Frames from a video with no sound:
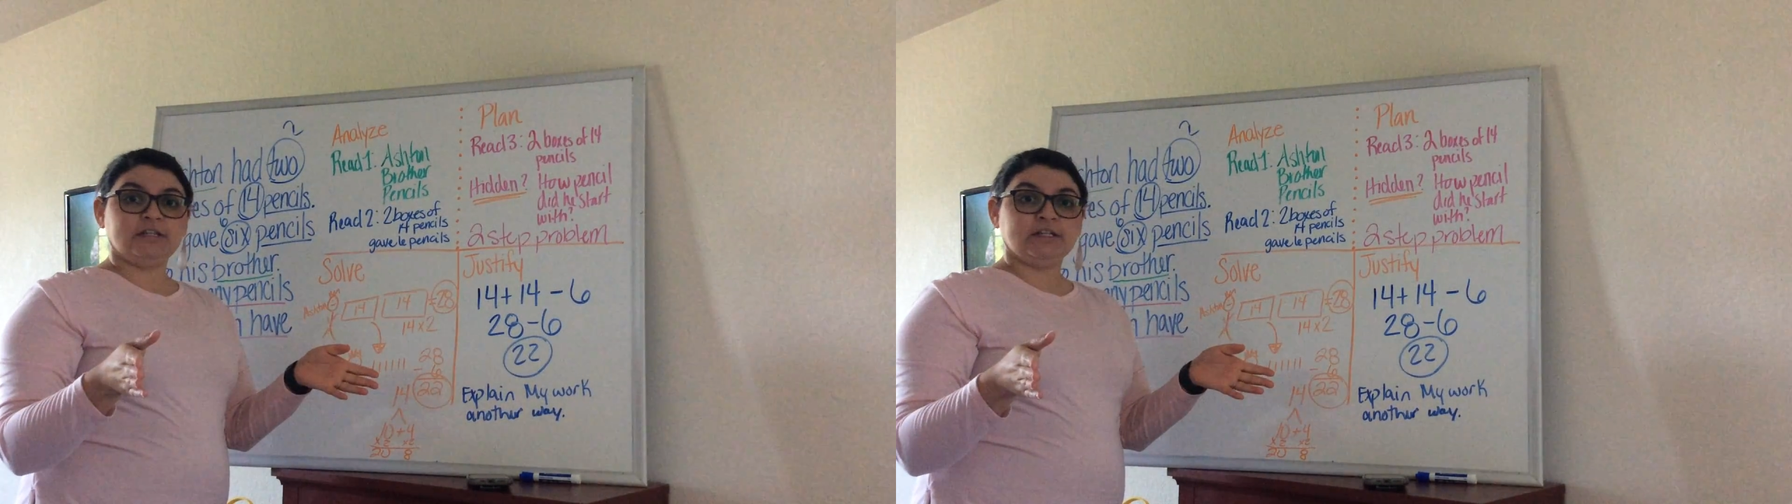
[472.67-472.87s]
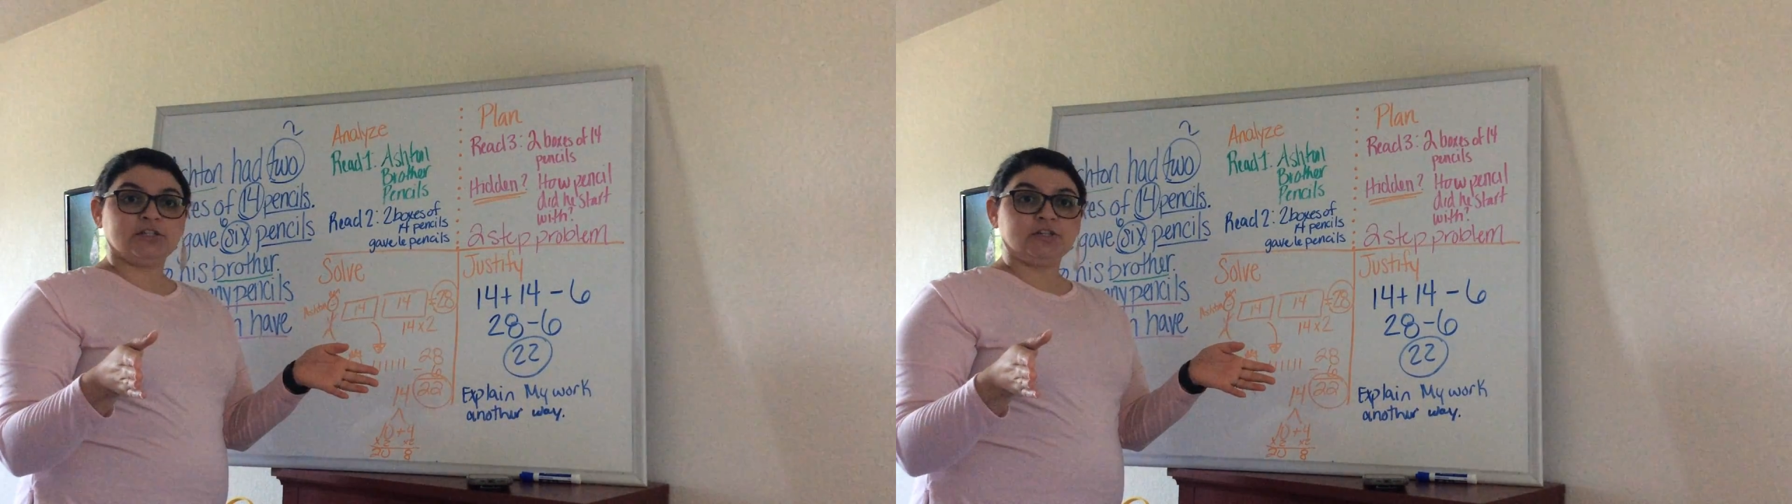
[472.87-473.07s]

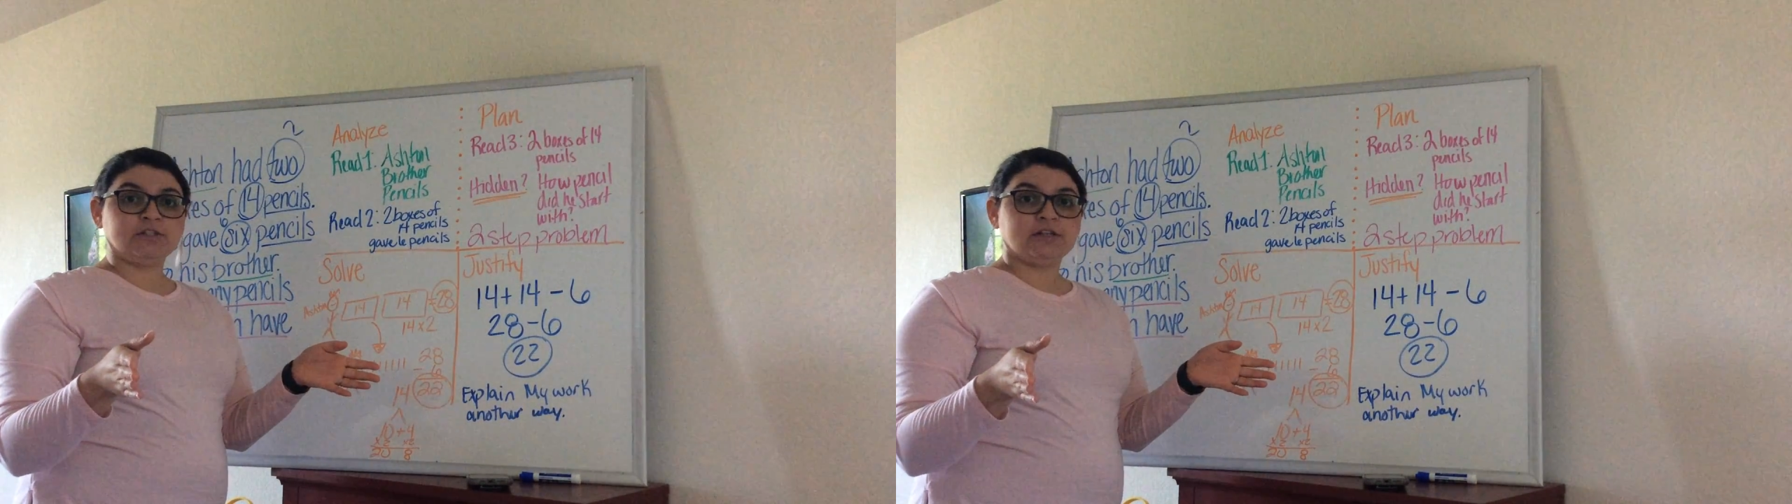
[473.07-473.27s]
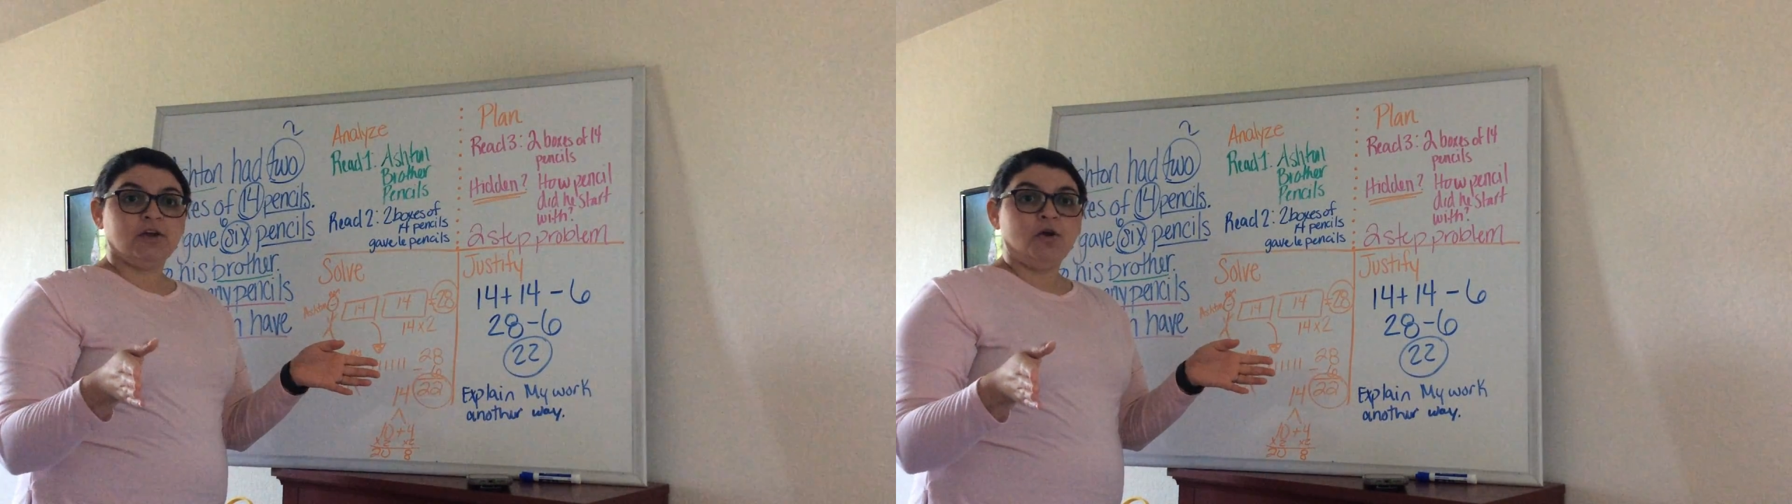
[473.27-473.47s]

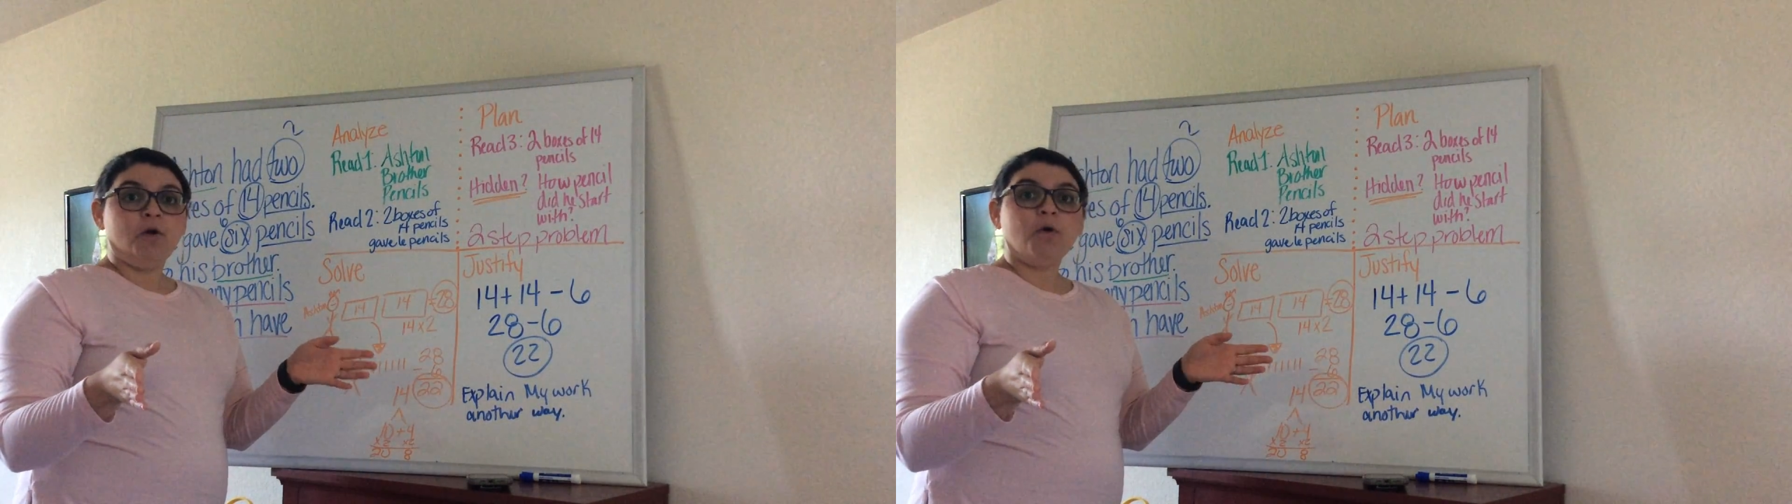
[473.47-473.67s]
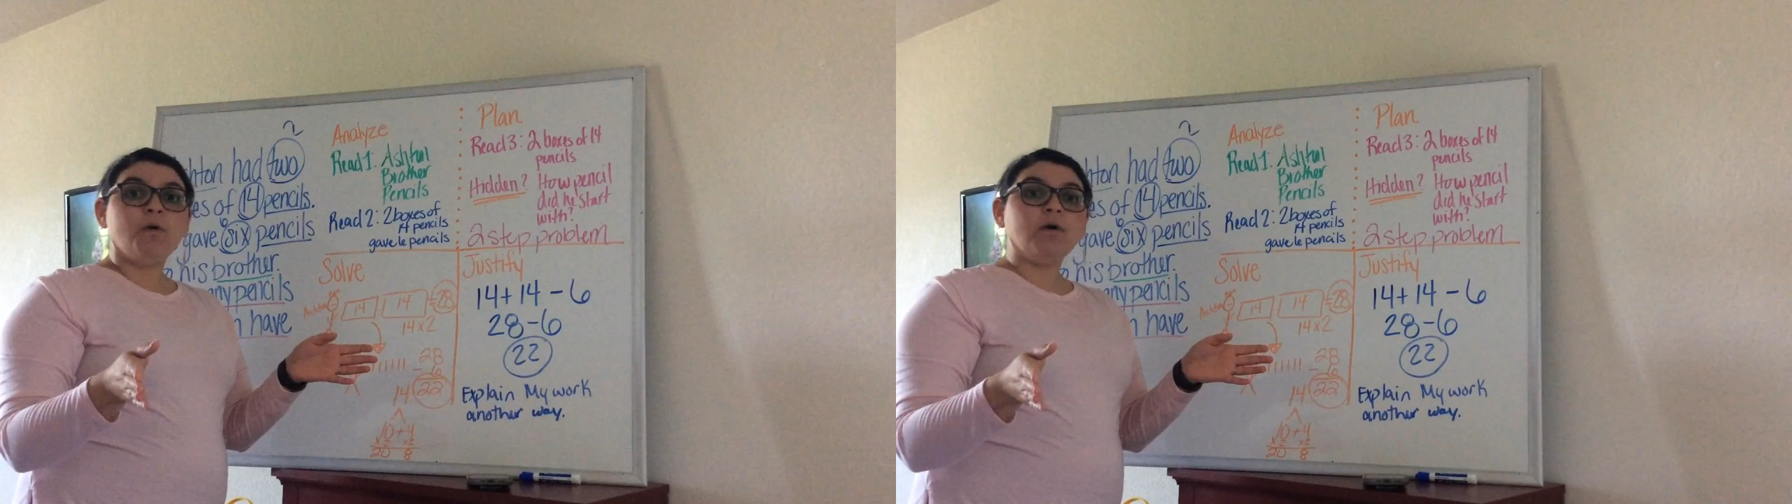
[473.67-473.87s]
teachers,
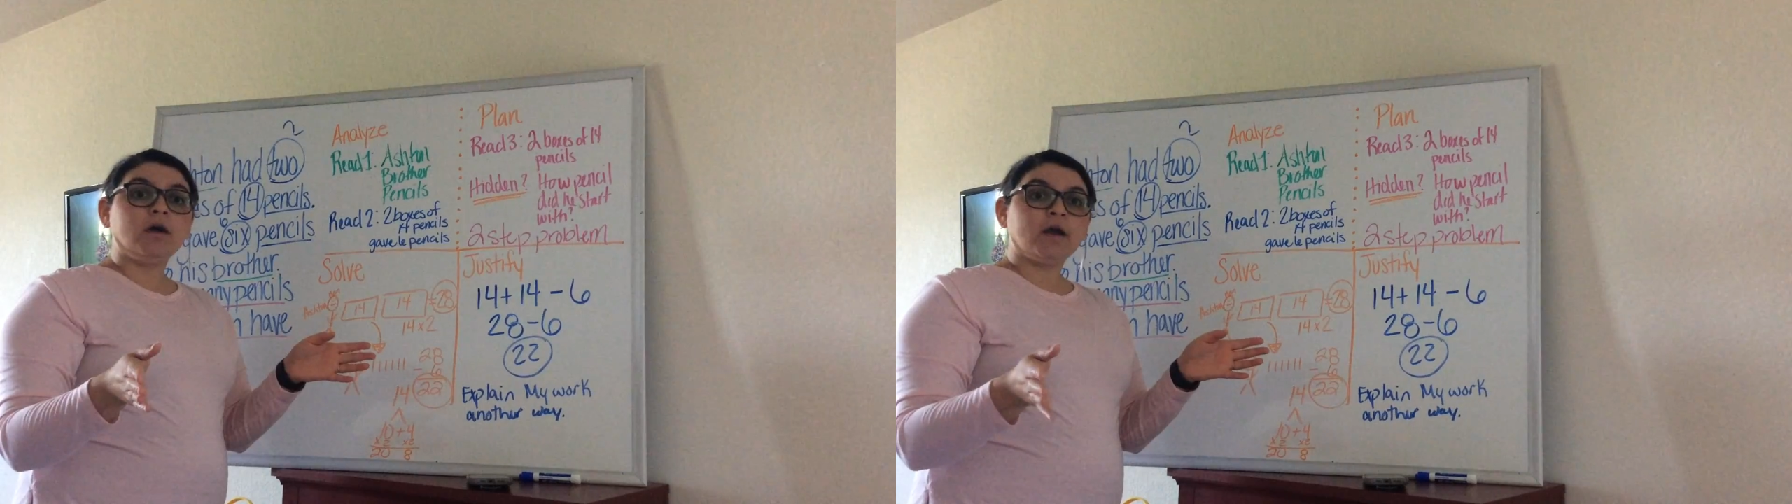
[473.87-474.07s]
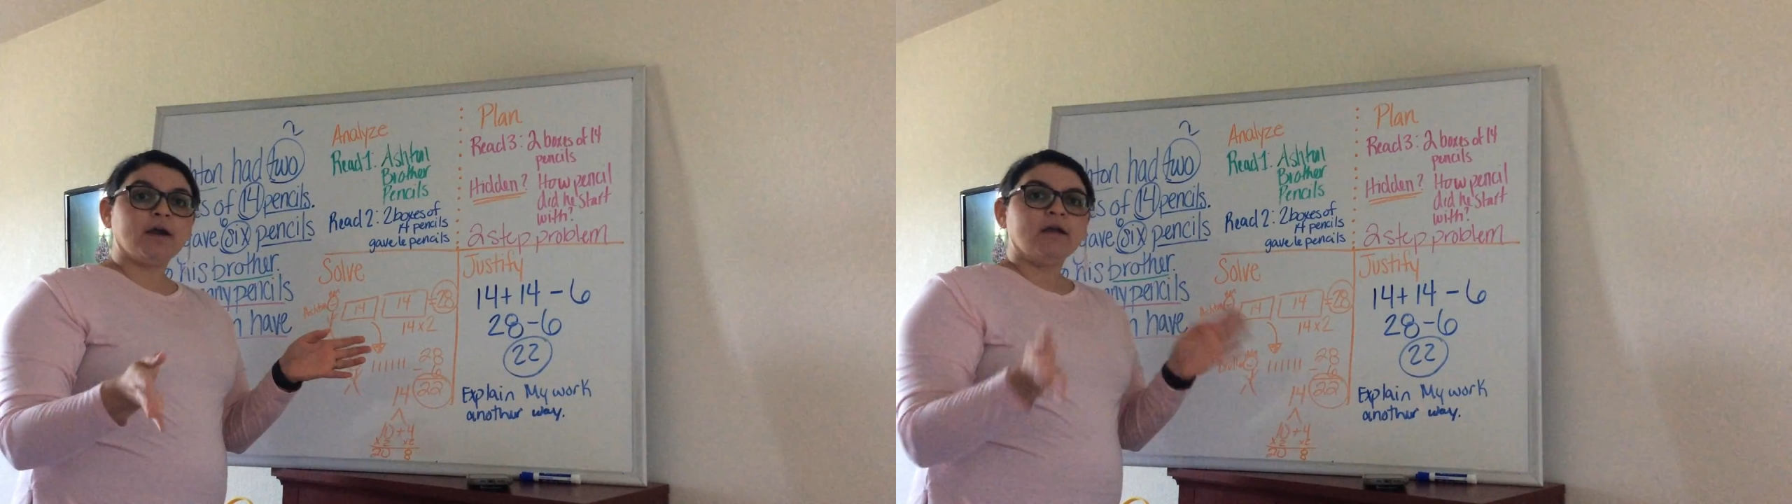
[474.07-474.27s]

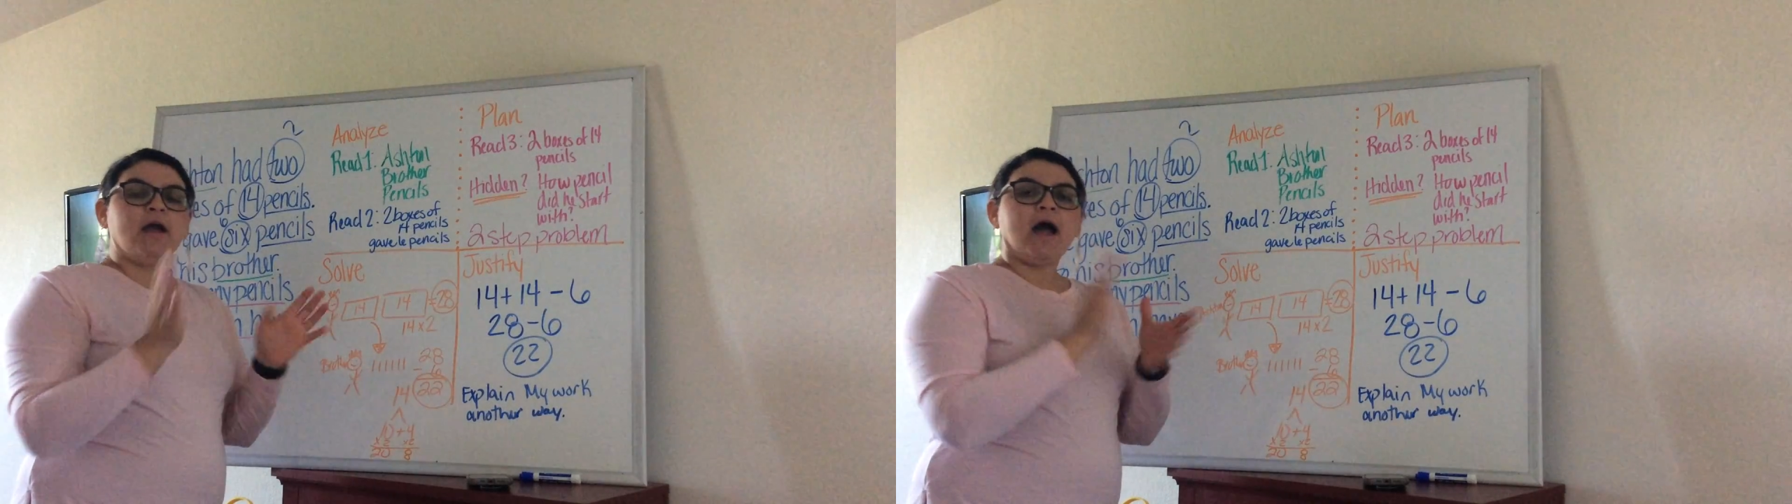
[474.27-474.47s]
or